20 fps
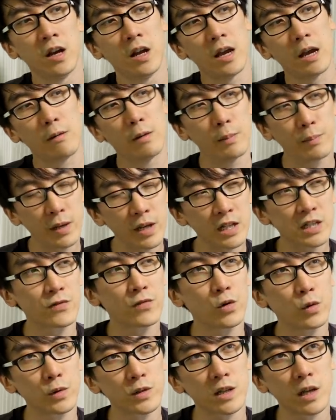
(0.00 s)
And when
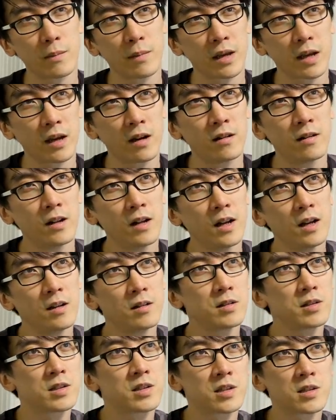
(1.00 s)
PS4 was coming out,
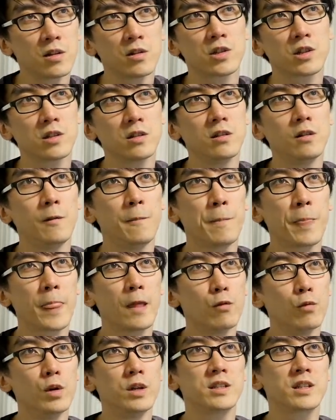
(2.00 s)
social
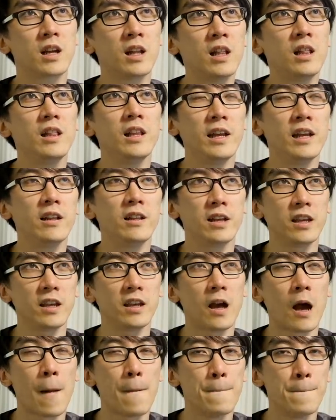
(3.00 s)
was clearly
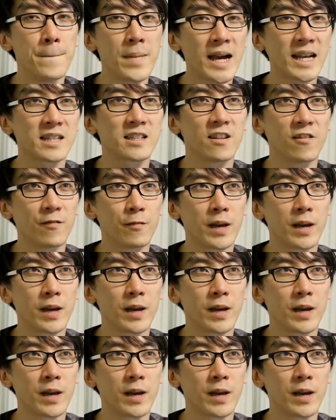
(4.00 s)
a massive,